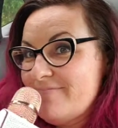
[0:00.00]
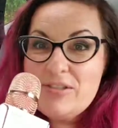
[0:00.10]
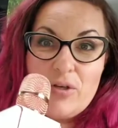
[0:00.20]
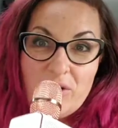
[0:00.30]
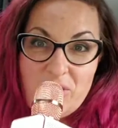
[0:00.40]

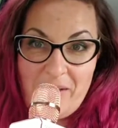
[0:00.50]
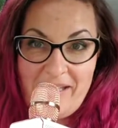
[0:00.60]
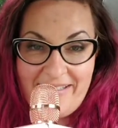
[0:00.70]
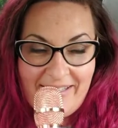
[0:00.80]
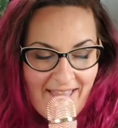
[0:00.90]
so to
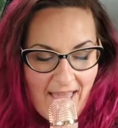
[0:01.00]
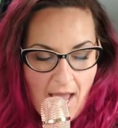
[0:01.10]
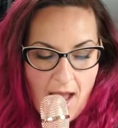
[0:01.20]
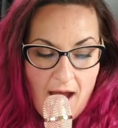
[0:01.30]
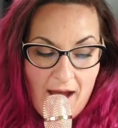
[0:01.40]
speak.
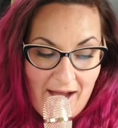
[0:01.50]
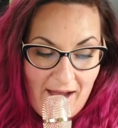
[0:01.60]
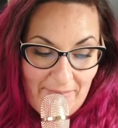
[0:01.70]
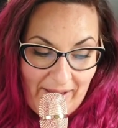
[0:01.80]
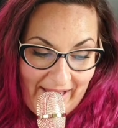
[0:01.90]

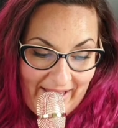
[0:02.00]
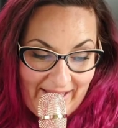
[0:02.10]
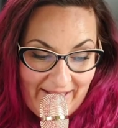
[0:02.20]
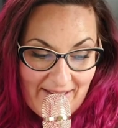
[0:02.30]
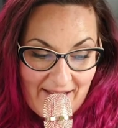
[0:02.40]
Um,
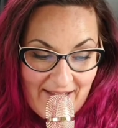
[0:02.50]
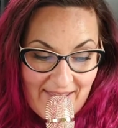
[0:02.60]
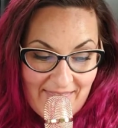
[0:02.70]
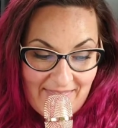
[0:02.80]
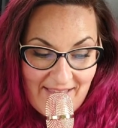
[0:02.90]
and
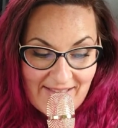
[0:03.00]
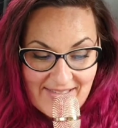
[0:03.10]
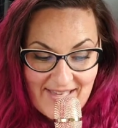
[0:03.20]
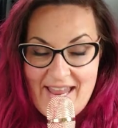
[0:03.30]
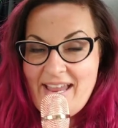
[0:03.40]
uh,
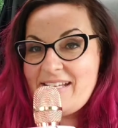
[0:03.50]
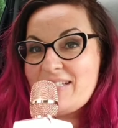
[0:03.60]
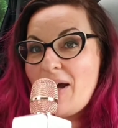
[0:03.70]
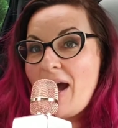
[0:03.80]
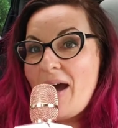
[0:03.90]
this
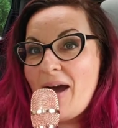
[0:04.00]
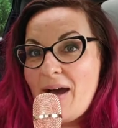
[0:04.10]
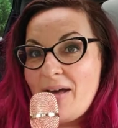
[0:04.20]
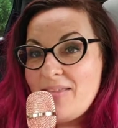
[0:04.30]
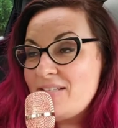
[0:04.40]
is
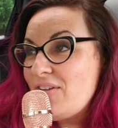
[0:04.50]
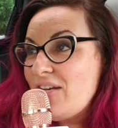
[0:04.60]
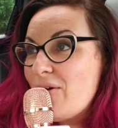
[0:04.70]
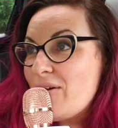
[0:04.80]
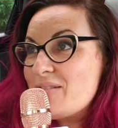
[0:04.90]
uh, this
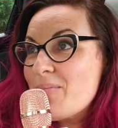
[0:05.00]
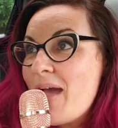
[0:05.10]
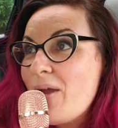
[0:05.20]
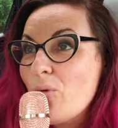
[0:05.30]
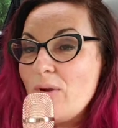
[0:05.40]
video is
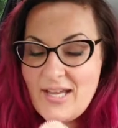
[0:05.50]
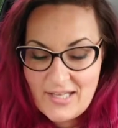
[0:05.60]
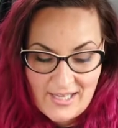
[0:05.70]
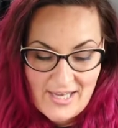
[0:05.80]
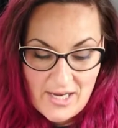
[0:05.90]
my
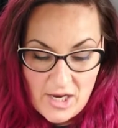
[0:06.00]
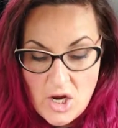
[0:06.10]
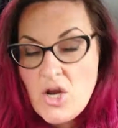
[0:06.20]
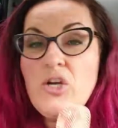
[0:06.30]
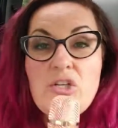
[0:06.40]
weekly
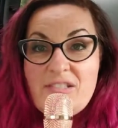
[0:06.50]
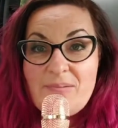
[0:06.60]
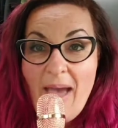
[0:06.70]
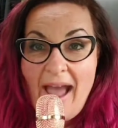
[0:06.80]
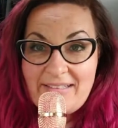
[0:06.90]

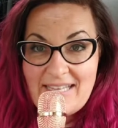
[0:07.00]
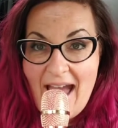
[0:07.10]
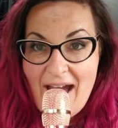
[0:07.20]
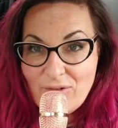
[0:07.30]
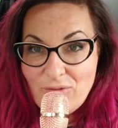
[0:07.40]

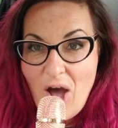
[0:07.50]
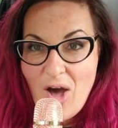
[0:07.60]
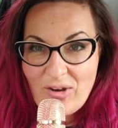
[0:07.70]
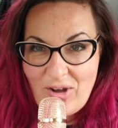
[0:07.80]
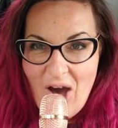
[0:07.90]
Smackdown
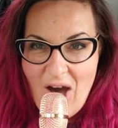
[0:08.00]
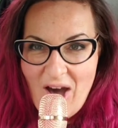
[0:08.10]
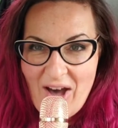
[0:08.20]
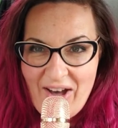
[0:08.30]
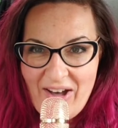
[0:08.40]
roll
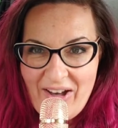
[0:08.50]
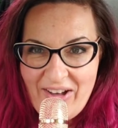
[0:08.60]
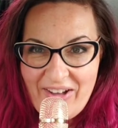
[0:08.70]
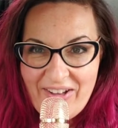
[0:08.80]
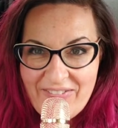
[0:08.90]

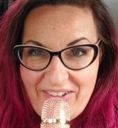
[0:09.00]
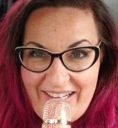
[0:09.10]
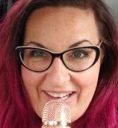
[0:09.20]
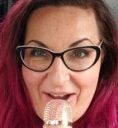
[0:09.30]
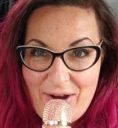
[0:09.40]
call
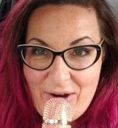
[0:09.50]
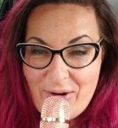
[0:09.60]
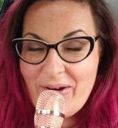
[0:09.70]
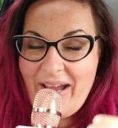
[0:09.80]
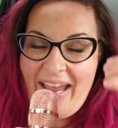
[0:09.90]
video.
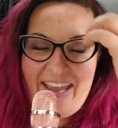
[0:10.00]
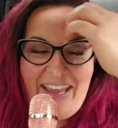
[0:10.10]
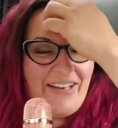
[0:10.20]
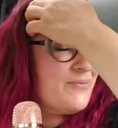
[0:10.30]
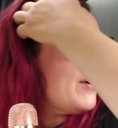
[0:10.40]

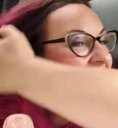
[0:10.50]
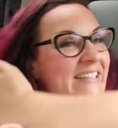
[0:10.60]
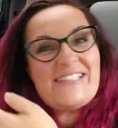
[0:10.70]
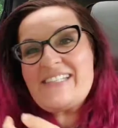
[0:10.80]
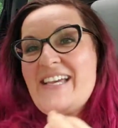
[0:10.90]
And what
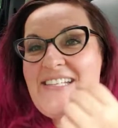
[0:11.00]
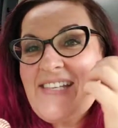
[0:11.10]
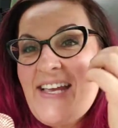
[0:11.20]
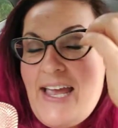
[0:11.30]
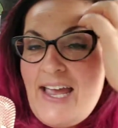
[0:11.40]
this
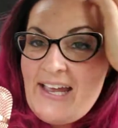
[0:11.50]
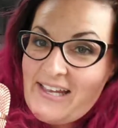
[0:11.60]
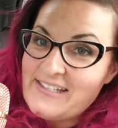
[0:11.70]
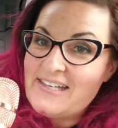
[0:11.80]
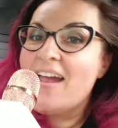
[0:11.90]
is
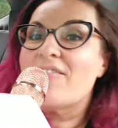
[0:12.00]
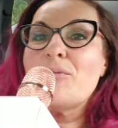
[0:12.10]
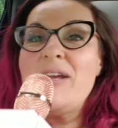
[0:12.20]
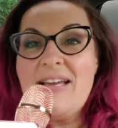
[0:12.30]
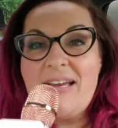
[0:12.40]
is every
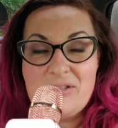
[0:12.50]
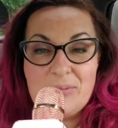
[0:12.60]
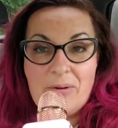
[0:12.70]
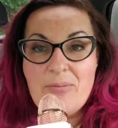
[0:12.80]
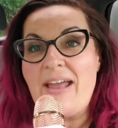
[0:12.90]
week I do
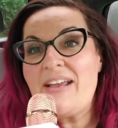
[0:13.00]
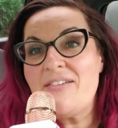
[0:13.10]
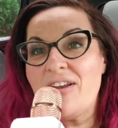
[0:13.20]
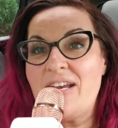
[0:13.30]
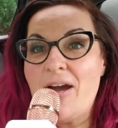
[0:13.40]
my
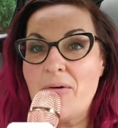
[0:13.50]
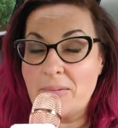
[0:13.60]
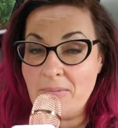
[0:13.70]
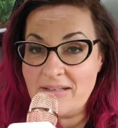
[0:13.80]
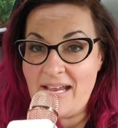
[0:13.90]
weigh-in video
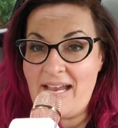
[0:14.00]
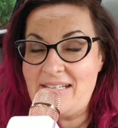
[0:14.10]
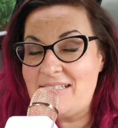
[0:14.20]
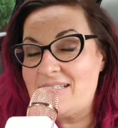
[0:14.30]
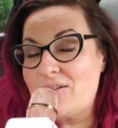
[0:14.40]
on
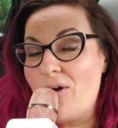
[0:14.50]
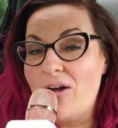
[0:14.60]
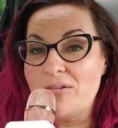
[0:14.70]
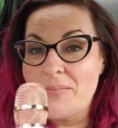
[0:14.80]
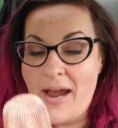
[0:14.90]
Mondays. It's
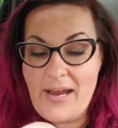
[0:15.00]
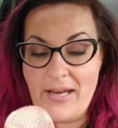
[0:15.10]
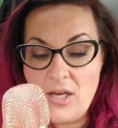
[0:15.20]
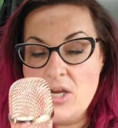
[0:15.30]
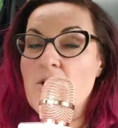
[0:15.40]
called
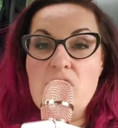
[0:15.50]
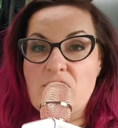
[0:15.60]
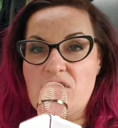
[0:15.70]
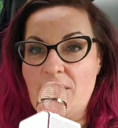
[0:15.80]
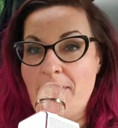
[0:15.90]
my
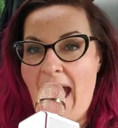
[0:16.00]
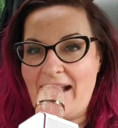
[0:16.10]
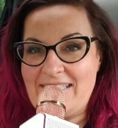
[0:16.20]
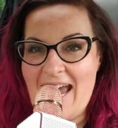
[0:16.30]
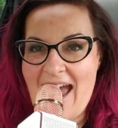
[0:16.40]

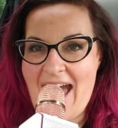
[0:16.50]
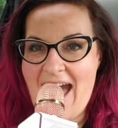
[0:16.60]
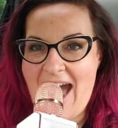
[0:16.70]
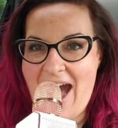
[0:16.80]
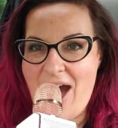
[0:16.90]

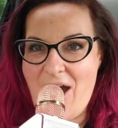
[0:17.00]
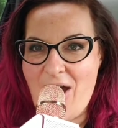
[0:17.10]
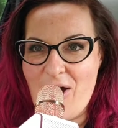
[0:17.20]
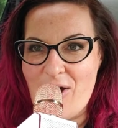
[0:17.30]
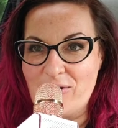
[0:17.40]

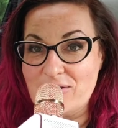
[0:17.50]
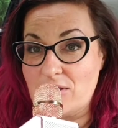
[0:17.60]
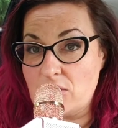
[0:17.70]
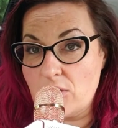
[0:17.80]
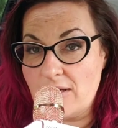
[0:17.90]
Smackdown, to
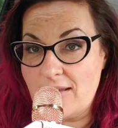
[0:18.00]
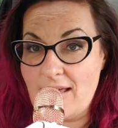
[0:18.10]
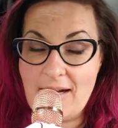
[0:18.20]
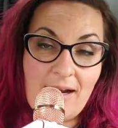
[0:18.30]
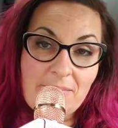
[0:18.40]
show you
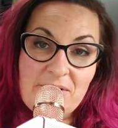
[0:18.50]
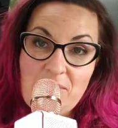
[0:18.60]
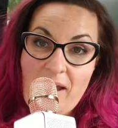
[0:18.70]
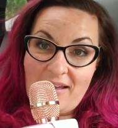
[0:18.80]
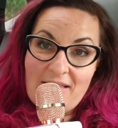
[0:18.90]
that I'm
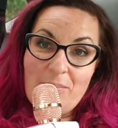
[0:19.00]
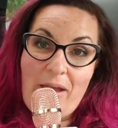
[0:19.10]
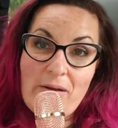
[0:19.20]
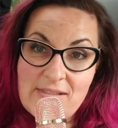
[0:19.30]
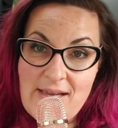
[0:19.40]
smacking the
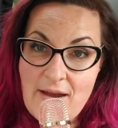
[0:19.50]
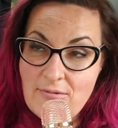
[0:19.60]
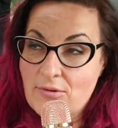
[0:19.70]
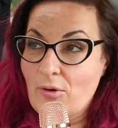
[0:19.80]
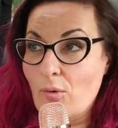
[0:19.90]
pounds down,
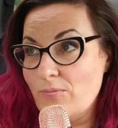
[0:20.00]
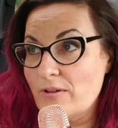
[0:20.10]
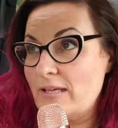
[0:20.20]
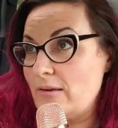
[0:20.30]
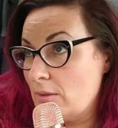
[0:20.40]
or
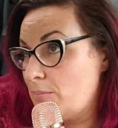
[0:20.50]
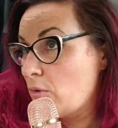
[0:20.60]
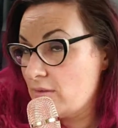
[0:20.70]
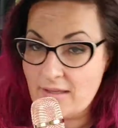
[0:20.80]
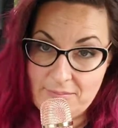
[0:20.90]
hopefully
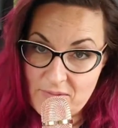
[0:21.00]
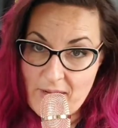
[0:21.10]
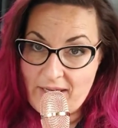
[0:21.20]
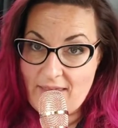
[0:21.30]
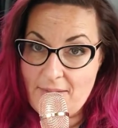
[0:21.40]
report that I'm
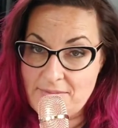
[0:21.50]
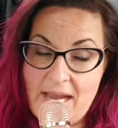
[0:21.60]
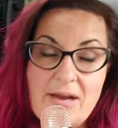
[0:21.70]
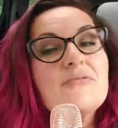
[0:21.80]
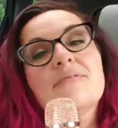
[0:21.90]
smacking them
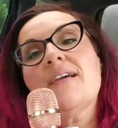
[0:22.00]
down.